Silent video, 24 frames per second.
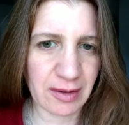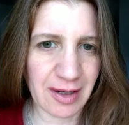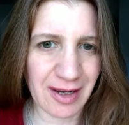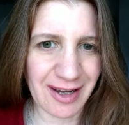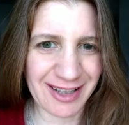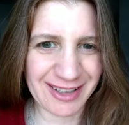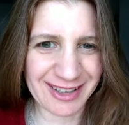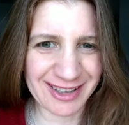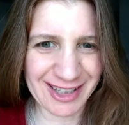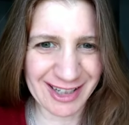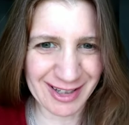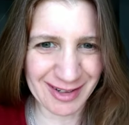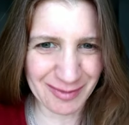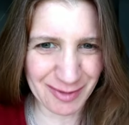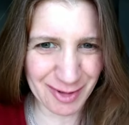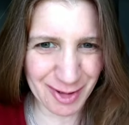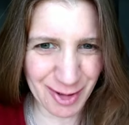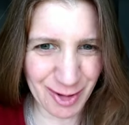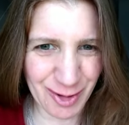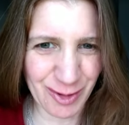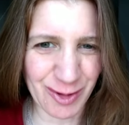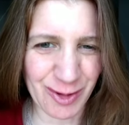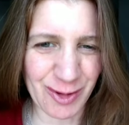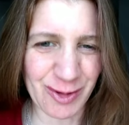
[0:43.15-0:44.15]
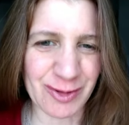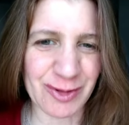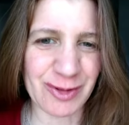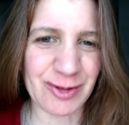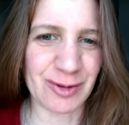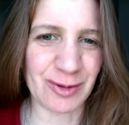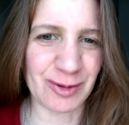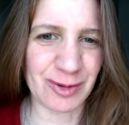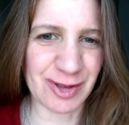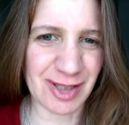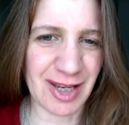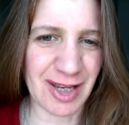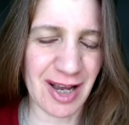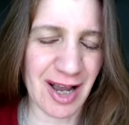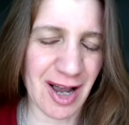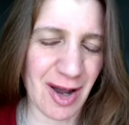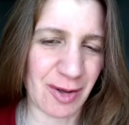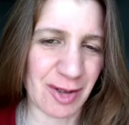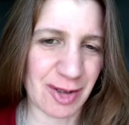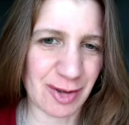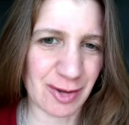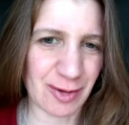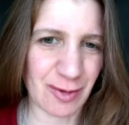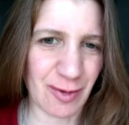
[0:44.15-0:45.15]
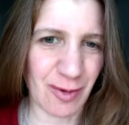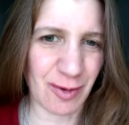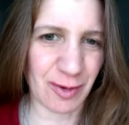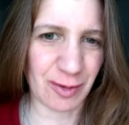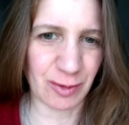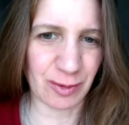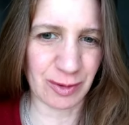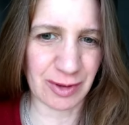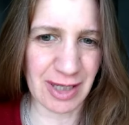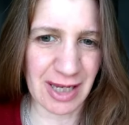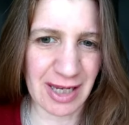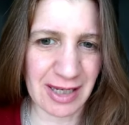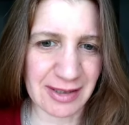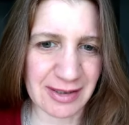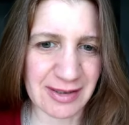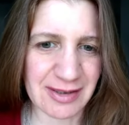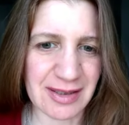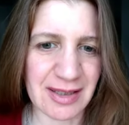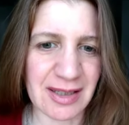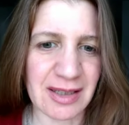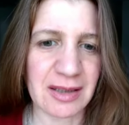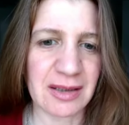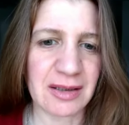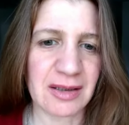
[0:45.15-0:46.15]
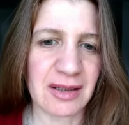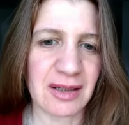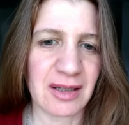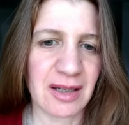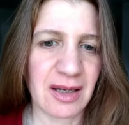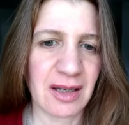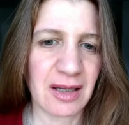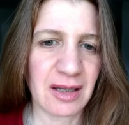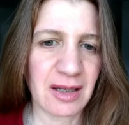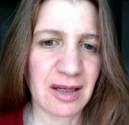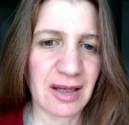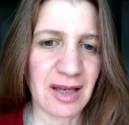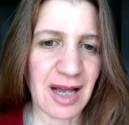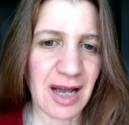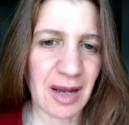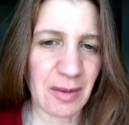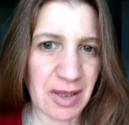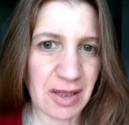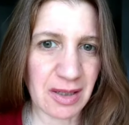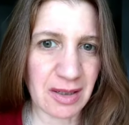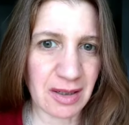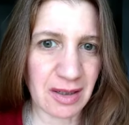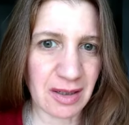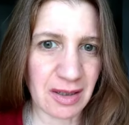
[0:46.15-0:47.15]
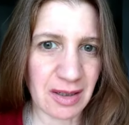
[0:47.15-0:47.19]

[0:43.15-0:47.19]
and I am curious to see how it's going to taste. Having